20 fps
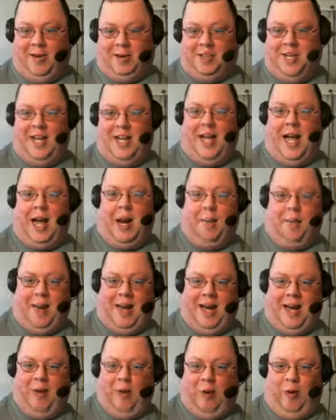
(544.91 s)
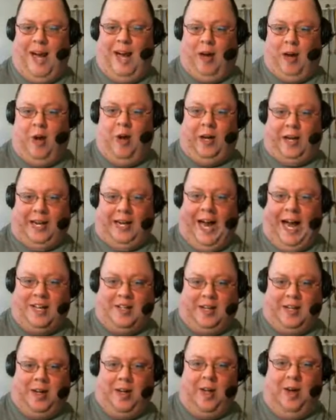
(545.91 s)
He got a mean right hook and got to
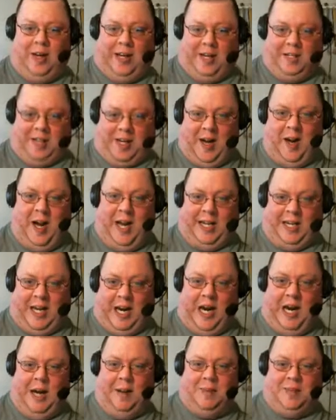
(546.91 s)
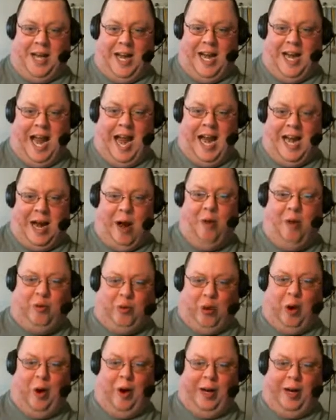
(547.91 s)
look, because here it comes, and he ain't no
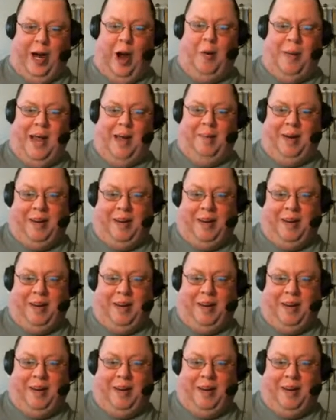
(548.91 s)
crook. Go, baby.